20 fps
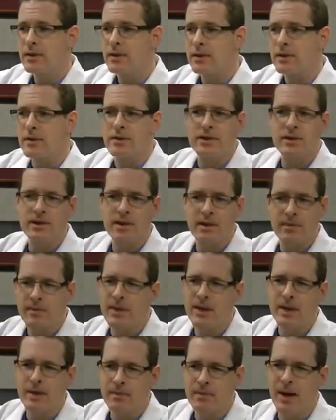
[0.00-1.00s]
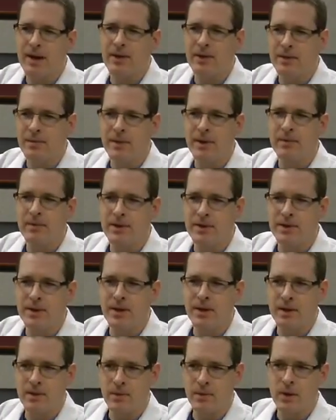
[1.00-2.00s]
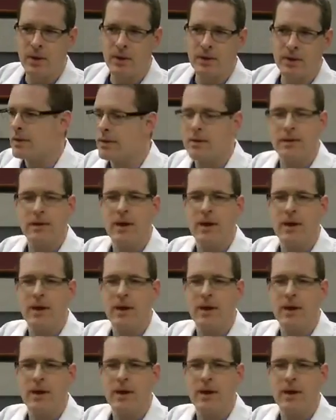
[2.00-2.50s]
there's something about them that would say they weren't.